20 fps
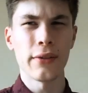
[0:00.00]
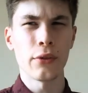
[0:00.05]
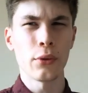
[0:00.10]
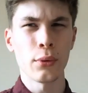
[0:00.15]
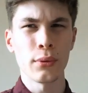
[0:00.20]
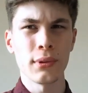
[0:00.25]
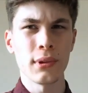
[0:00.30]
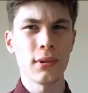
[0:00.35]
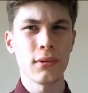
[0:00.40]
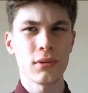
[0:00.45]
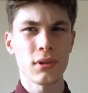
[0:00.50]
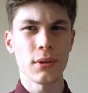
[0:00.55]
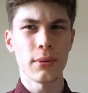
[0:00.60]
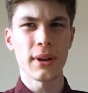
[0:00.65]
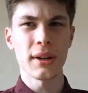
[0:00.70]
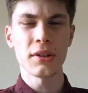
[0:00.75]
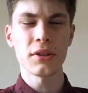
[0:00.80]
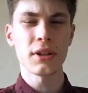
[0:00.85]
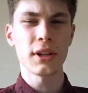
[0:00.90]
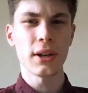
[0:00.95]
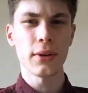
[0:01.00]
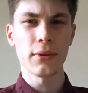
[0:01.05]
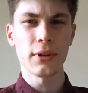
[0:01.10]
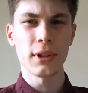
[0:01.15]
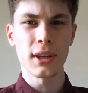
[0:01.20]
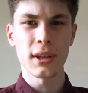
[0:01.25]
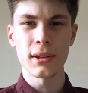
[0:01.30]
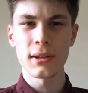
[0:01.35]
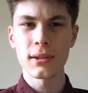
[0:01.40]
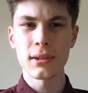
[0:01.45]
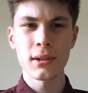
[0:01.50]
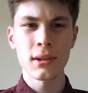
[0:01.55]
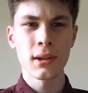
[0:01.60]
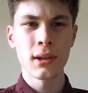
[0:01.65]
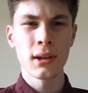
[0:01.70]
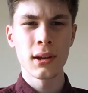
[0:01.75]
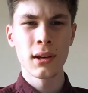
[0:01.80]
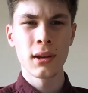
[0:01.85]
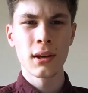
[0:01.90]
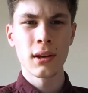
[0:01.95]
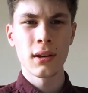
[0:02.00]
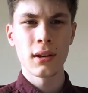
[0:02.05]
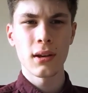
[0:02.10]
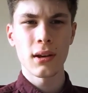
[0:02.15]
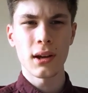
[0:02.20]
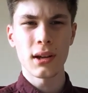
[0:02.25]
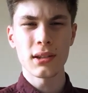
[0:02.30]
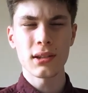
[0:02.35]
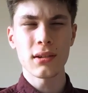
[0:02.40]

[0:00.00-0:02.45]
everyone knows who Ed Sheeran is. I